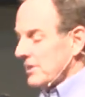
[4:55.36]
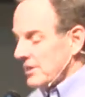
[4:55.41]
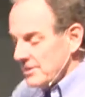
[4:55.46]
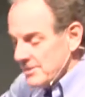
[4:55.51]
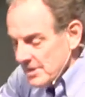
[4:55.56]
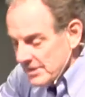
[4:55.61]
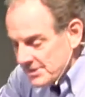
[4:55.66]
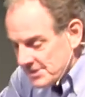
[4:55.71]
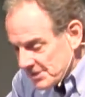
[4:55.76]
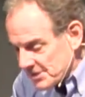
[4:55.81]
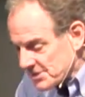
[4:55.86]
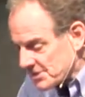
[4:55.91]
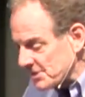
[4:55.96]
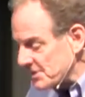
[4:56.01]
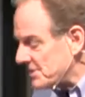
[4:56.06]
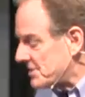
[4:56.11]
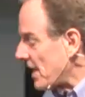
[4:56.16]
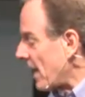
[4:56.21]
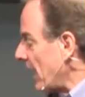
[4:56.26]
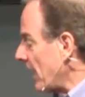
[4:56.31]
he
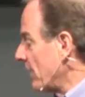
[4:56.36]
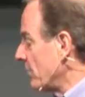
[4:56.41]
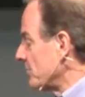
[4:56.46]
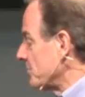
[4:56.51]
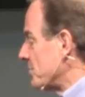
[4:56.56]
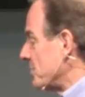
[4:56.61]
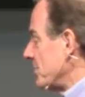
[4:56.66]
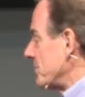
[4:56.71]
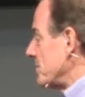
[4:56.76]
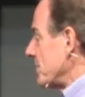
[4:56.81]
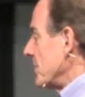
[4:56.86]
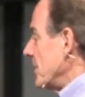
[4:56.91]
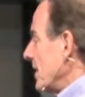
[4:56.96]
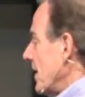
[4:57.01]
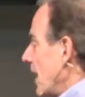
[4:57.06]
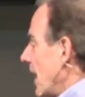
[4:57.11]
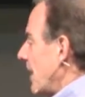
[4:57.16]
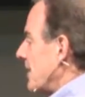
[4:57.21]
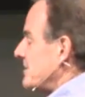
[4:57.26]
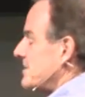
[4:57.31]
disentangles it
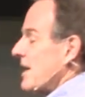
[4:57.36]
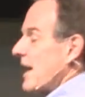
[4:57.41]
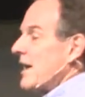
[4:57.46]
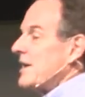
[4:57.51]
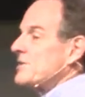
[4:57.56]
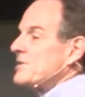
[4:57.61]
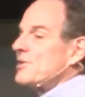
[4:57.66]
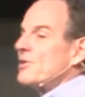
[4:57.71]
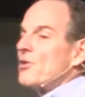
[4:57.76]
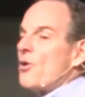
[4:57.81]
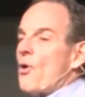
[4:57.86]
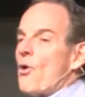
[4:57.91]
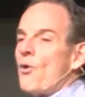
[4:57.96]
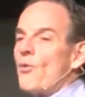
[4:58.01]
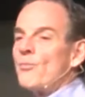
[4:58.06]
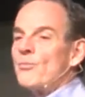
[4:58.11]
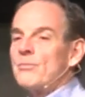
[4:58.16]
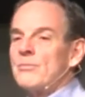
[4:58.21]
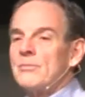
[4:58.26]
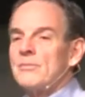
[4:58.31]
and takes it
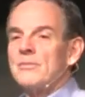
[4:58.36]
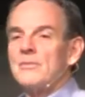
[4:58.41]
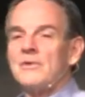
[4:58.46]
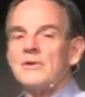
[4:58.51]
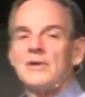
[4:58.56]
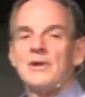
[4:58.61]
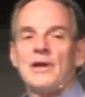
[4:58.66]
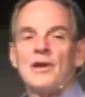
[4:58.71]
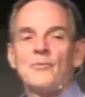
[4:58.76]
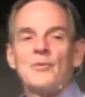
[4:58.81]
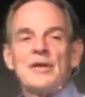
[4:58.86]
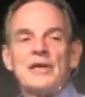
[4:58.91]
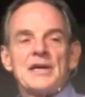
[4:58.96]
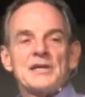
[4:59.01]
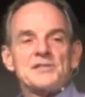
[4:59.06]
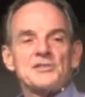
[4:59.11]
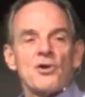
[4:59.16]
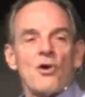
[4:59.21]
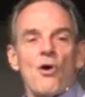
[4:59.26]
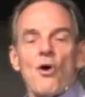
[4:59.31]
home. And when he
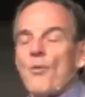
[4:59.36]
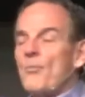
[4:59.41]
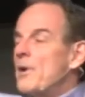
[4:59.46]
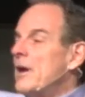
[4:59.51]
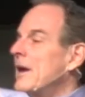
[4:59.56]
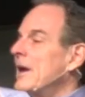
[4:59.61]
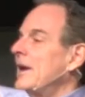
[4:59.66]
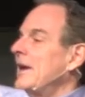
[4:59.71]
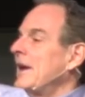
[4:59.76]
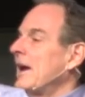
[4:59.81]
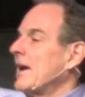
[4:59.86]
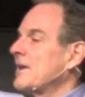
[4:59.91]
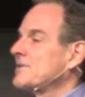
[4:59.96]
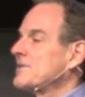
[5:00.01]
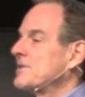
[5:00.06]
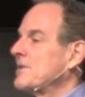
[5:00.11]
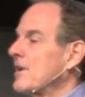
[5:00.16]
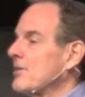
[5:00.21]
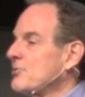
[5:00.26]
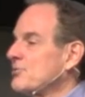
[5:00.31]
gets home, he
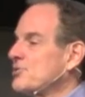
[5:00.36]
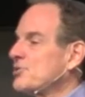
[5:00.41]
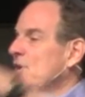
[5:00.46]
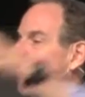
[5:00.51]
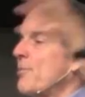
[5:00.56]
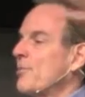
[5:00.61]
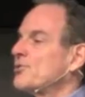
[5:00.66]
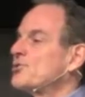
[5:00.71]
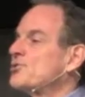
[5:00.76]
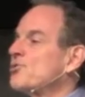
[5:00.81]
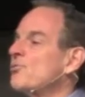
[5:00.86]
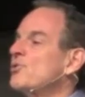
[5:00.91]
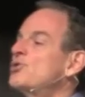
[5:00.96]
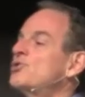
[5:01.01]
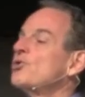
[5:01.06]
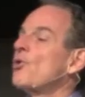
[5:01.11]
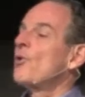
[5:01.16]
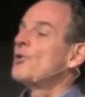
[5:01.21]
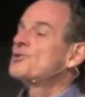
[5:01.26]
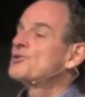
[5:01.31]
asks the other shepherds to
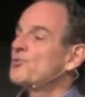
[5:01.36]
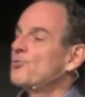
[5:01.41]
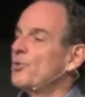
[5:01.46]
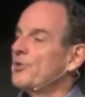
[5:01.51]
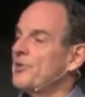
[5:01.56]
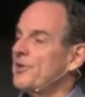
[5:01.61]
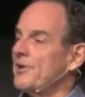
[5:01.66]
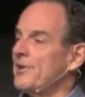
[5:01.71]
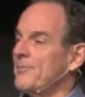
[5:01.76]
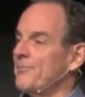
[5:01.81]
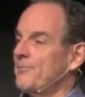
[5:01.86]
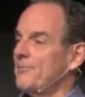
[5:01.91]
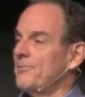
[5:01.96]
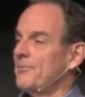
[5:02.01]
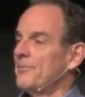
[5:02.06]
rejoice with him